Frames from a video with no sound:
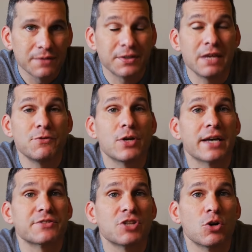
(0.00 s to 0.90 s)
If any of you
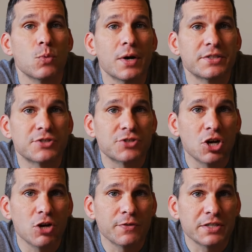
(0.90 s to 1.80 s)
guys know what
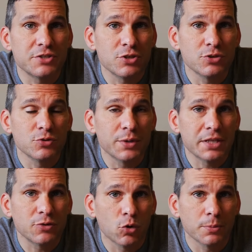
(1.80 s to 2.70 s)
stove is used with
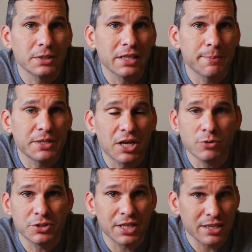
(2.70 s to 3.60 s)
it normally, let me
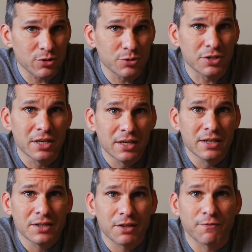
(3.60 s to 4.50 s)
know. Do they use
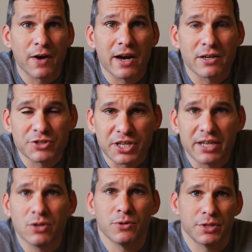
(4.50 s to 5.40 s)
the fire
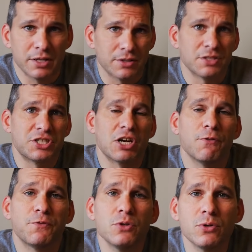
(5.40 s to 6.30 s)
gel or the, the gel
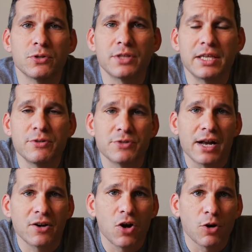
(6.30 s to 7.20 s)
fuel, or do they use an
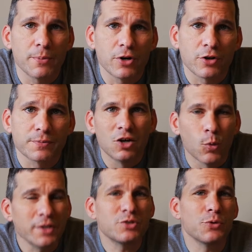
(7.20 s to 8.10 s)
alcohol burner?
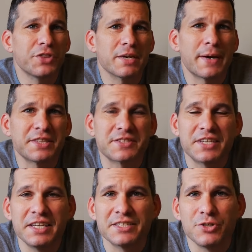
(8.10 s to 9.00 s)
One cool thing about this
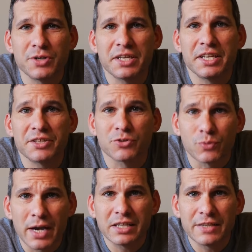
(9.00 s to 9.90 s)
kit is you can get it
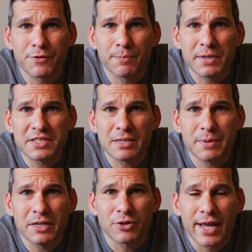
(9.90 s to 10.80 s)
directly from
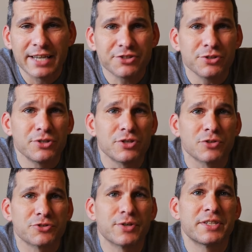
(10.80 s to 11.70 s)
BCB International. You can
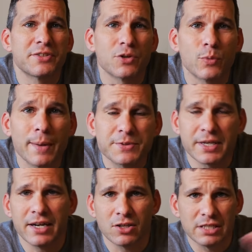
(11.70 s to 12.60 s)
go straight to their
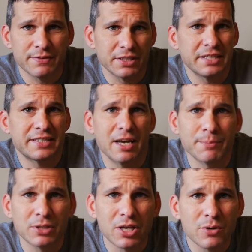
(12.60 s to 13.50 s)
website. I'll leave a link down
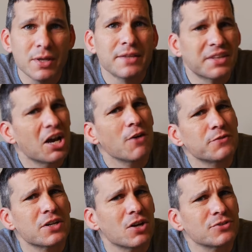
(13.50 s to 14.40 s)
below. They
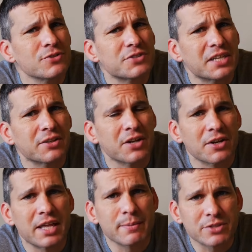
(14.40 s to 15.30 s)
often also sell it
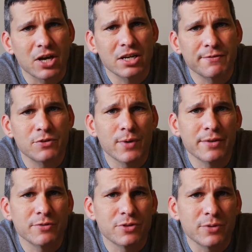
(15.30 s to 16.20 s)
on Amazon if you'd
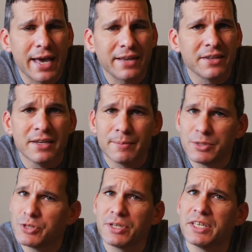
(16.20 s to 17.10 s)
rather do that,
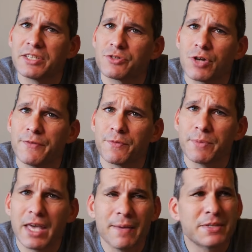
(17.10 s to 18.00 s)
but you can get it straight
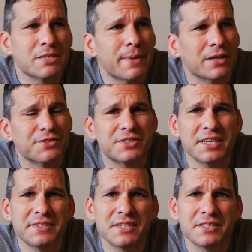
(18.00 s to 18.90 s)
from them. It's about
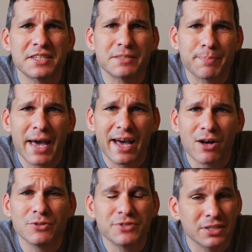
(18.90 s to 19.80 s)
66
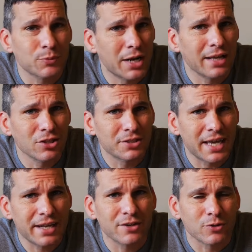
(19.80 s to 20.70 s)
pounds uh, when I looked
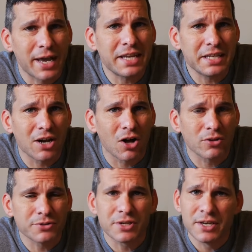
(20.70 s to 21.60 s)
at it, or
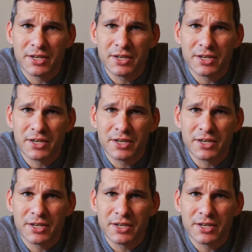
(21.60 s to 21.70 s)
$80.